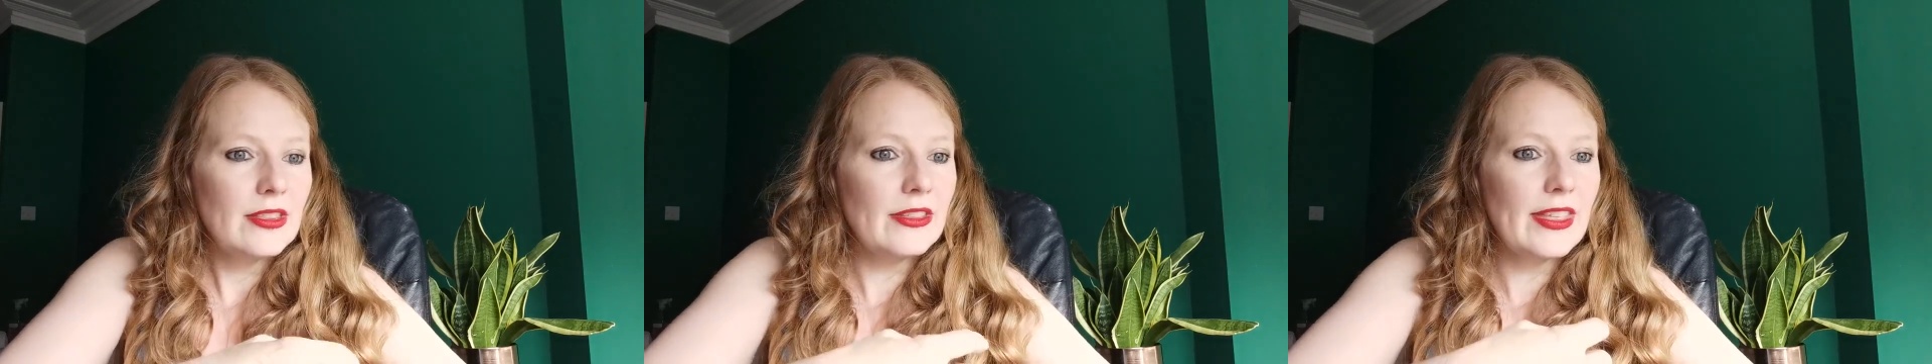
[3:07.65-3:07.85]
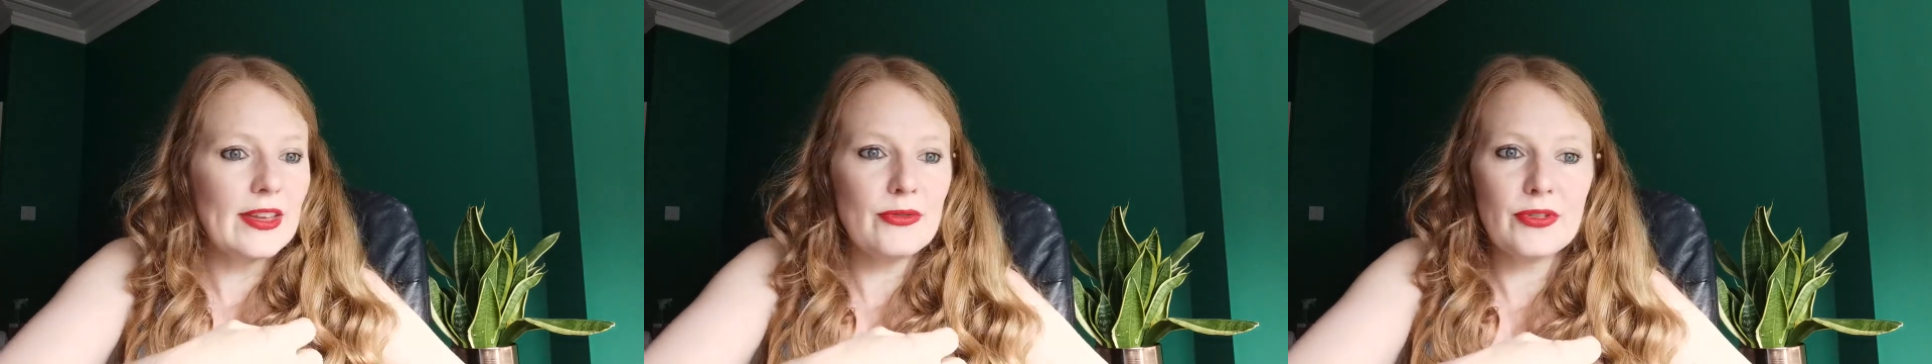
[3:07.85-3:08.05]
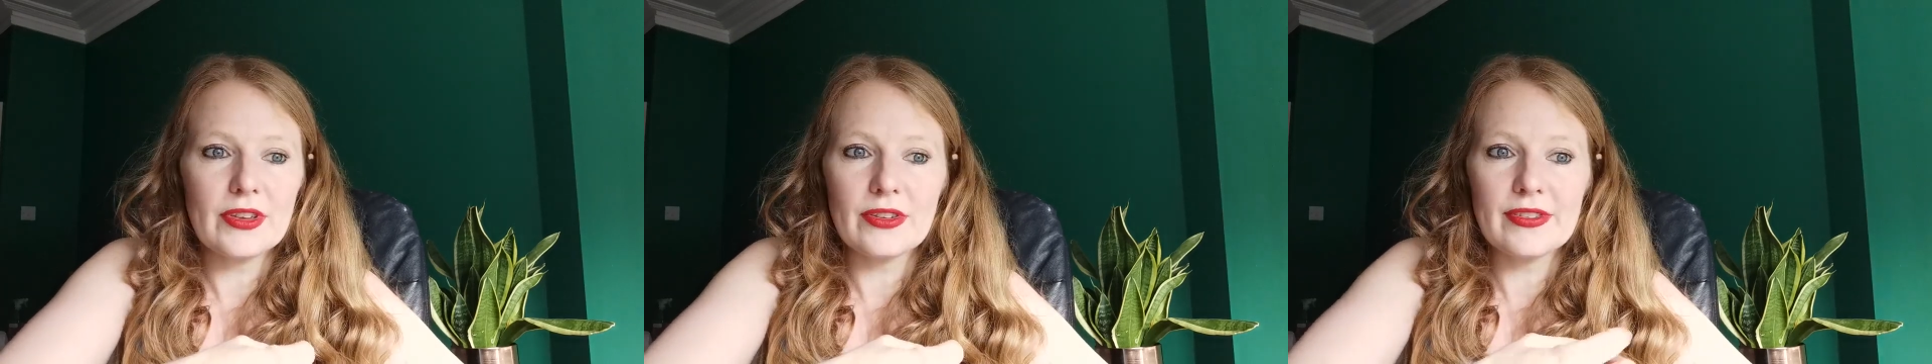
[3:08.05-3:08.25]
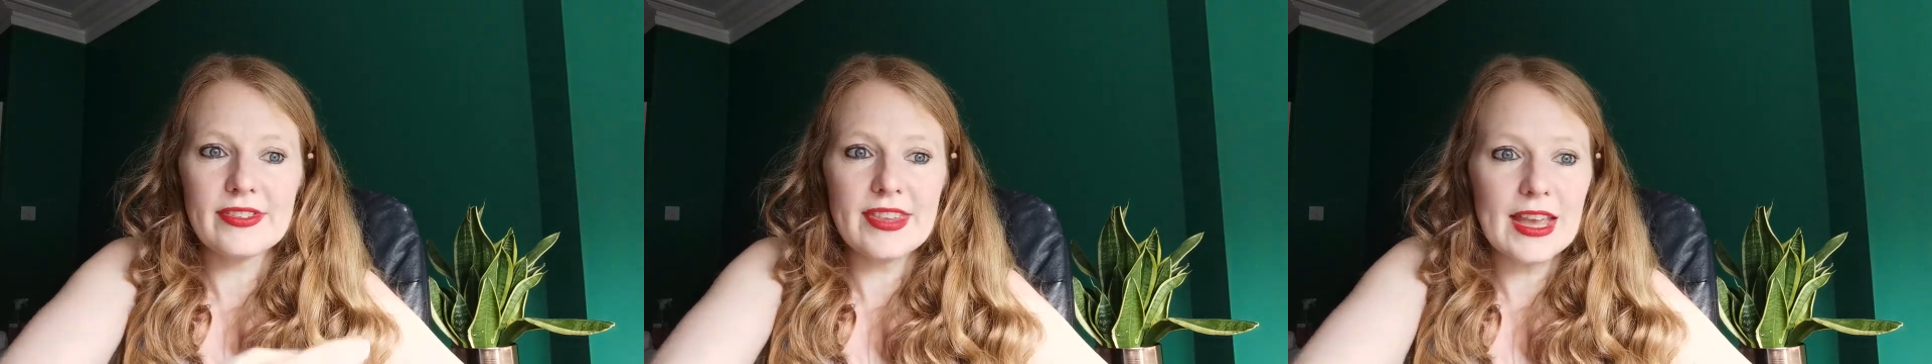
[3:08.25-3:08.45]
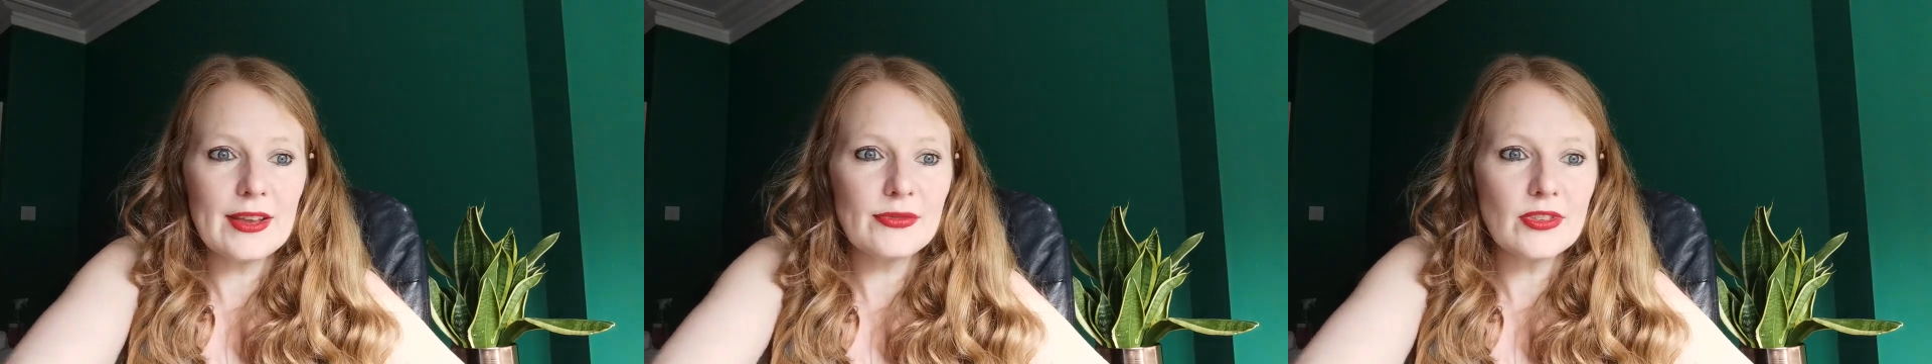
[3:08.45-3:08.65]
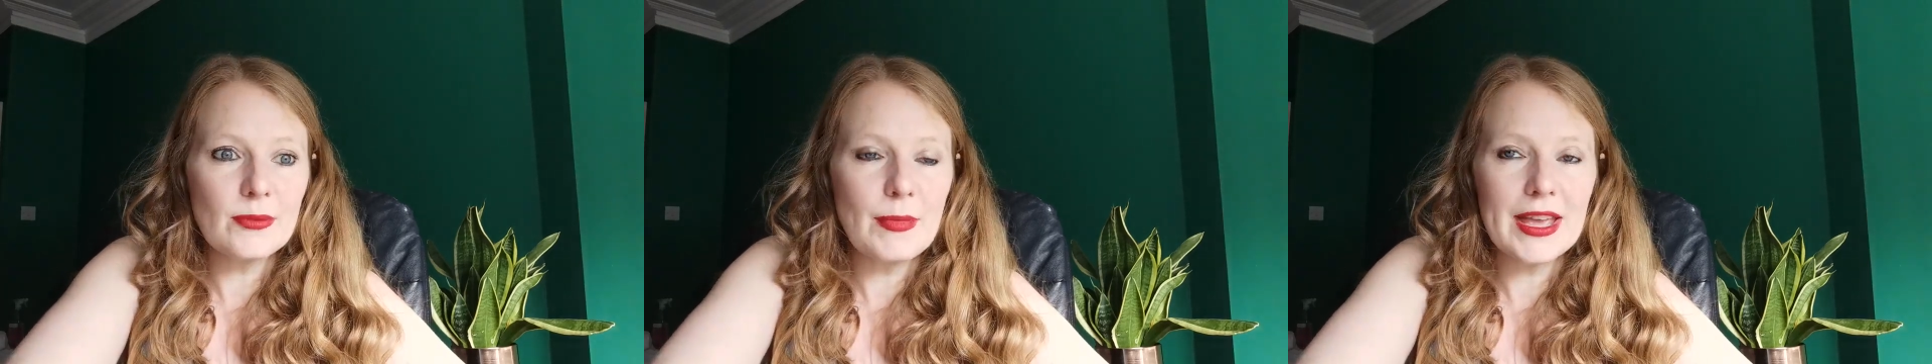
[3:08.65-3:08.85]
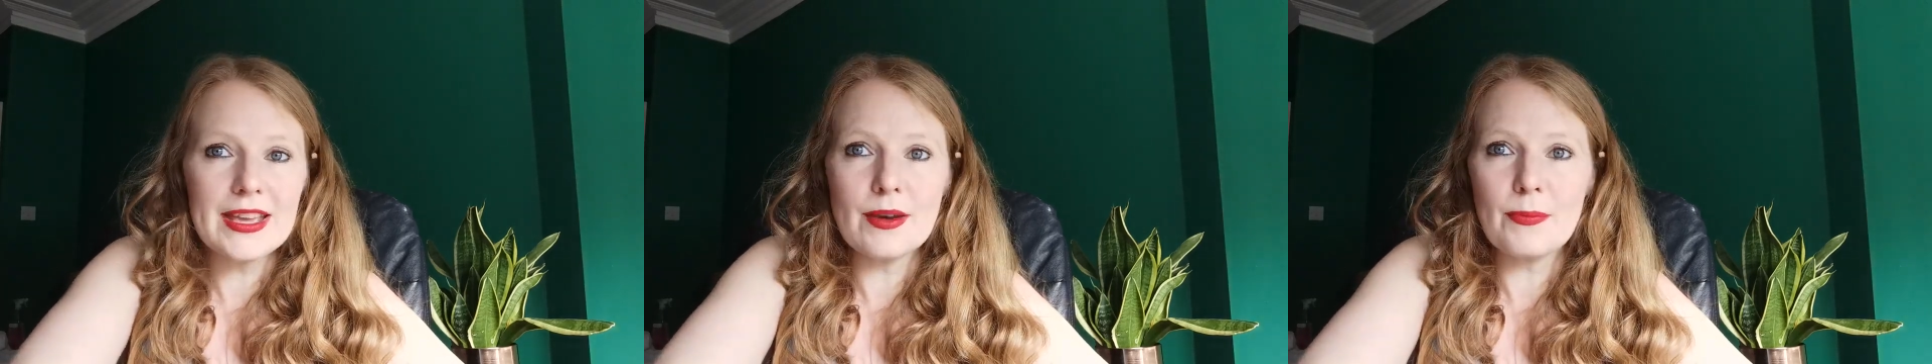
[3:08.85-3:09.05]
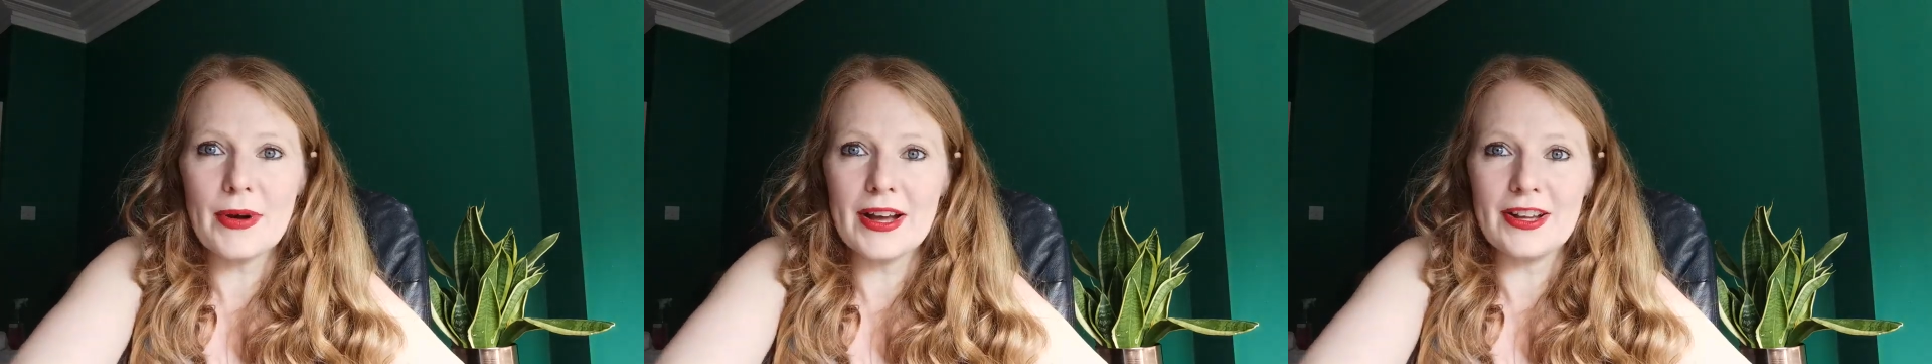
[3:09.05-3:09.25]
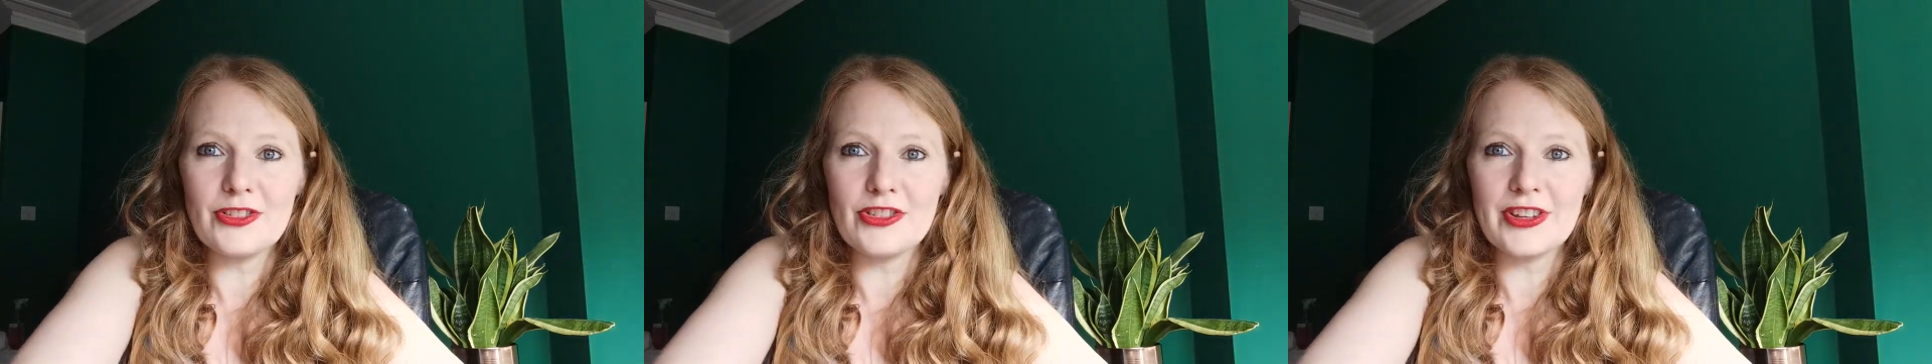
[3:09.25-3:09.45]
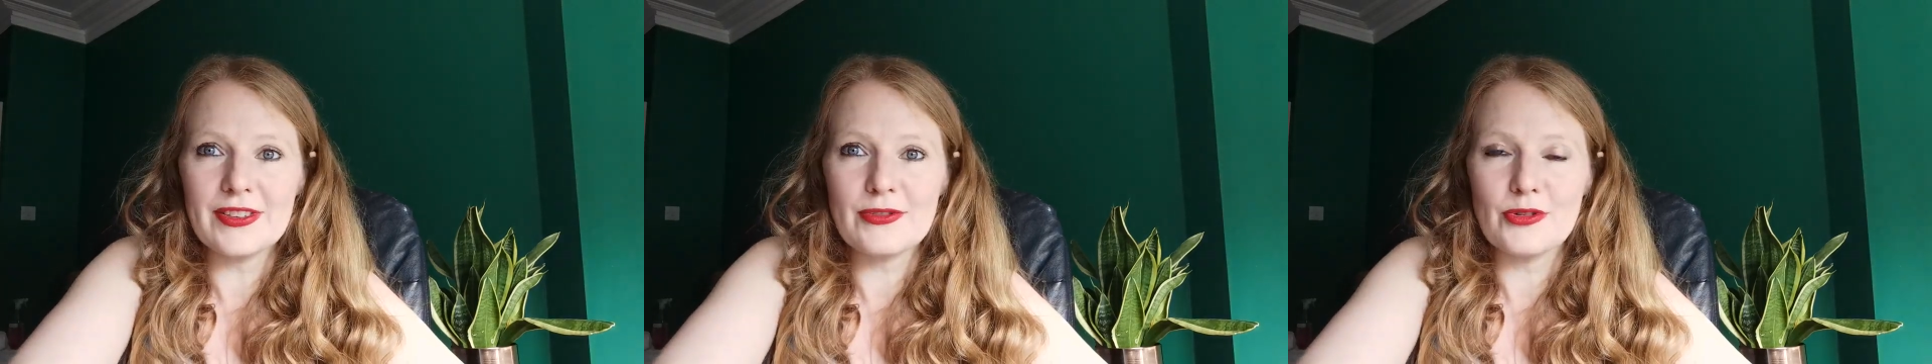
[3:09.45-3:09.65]
that they feel safe to make a
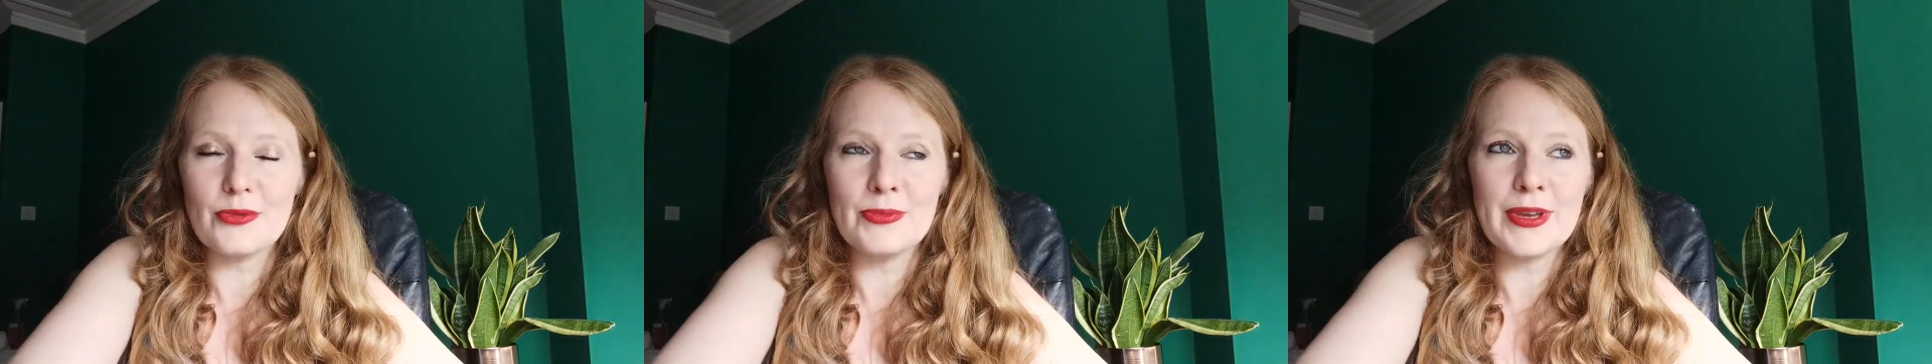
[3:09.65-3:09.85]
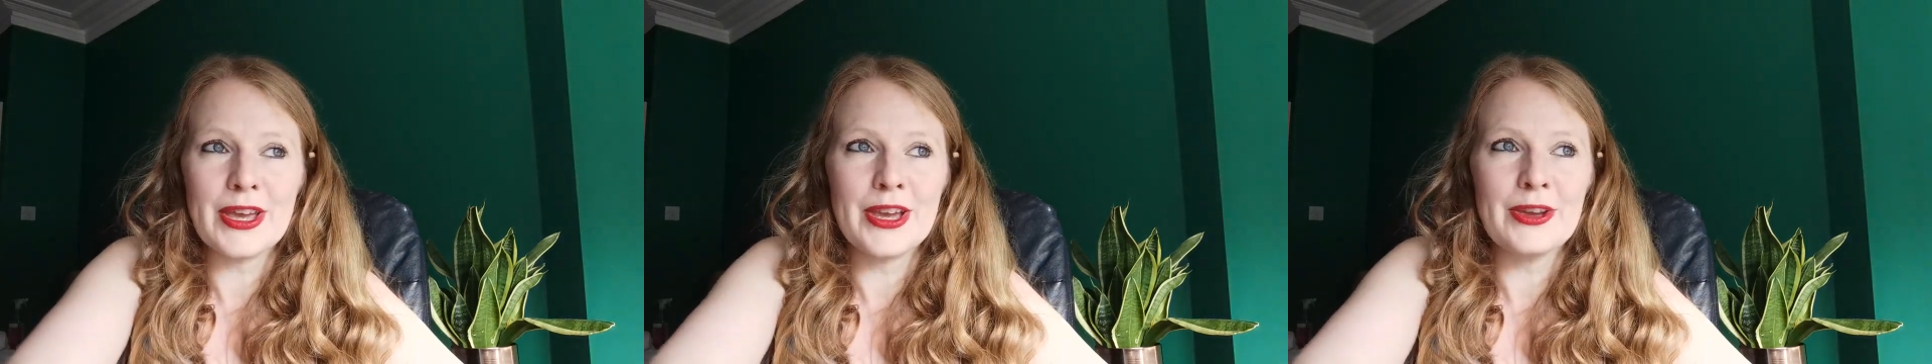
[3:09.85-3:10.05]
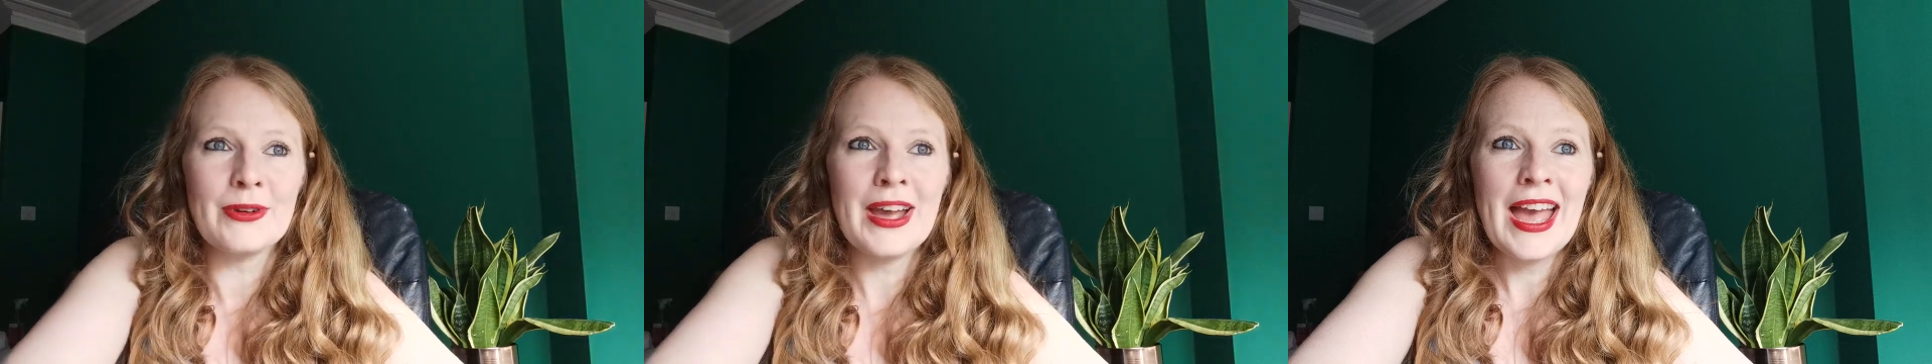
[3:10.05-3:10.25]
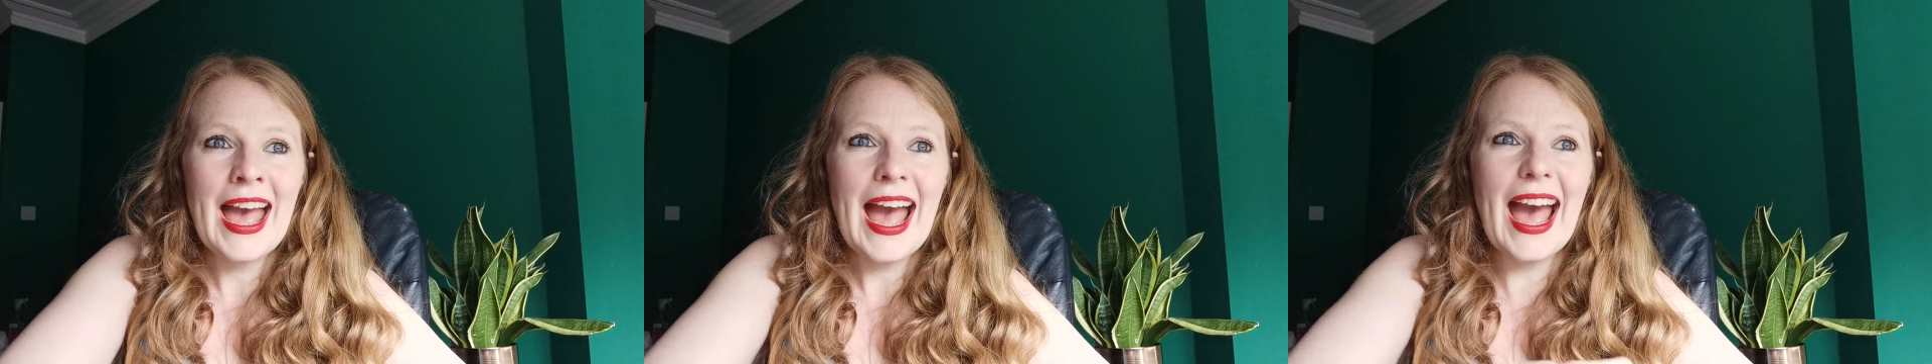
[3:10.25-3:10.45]
purchase from you,